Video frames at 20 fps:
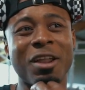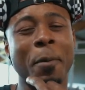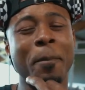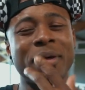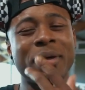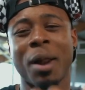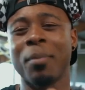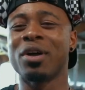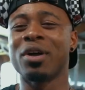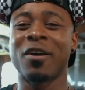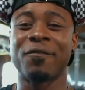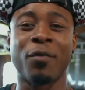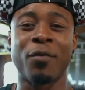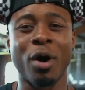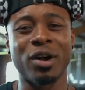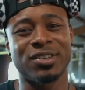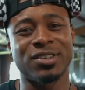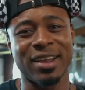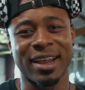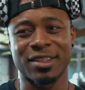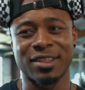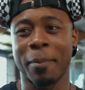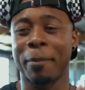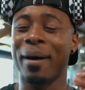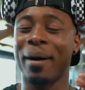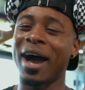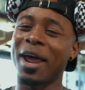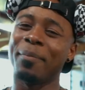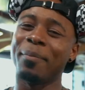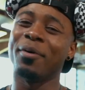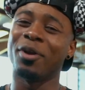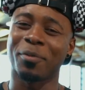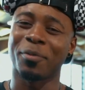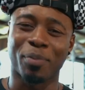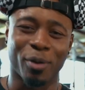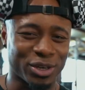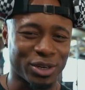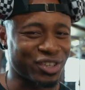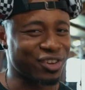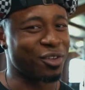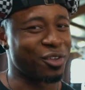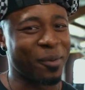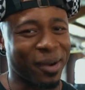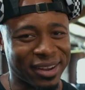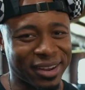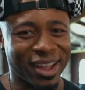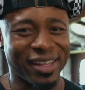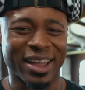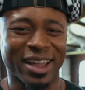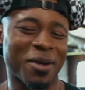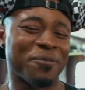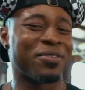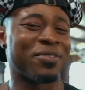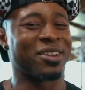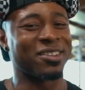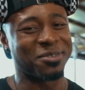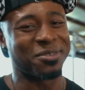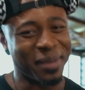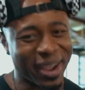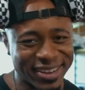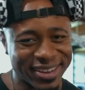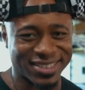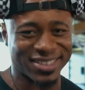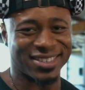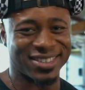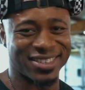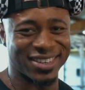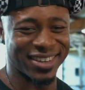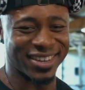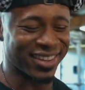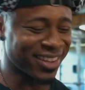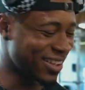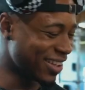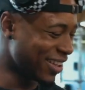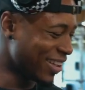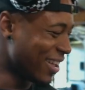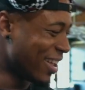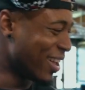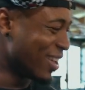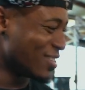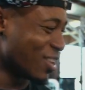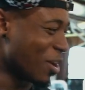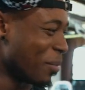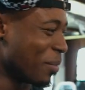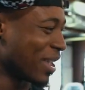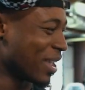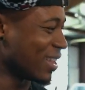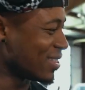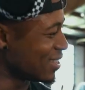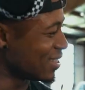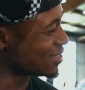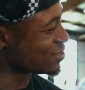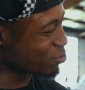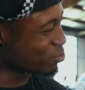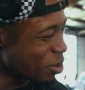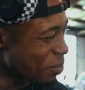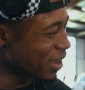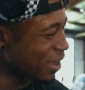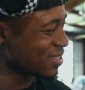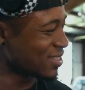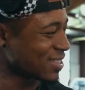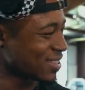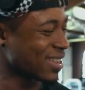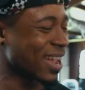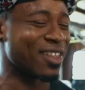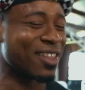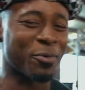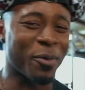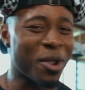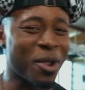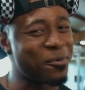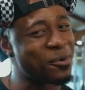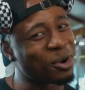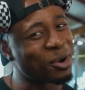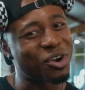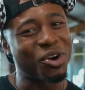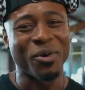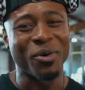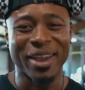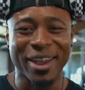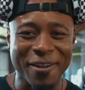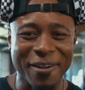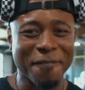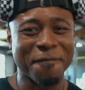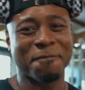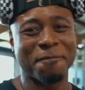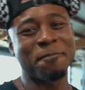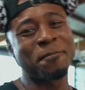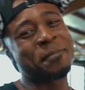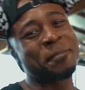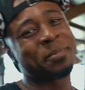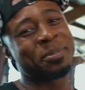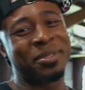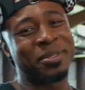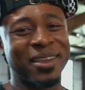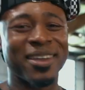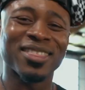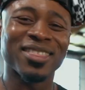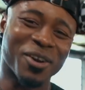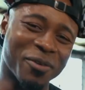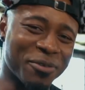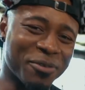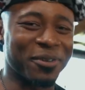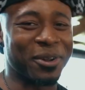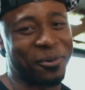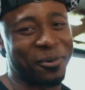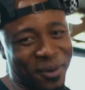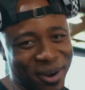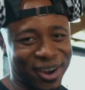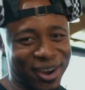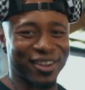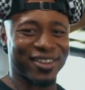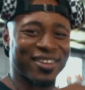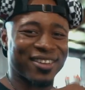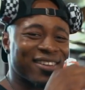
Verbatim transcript: But I'm looking forward to like the bodybuilding portion of the workout. Like I'm finna smash this shit. So I'm gonna get this three by six out of the way real quick, then we finna work.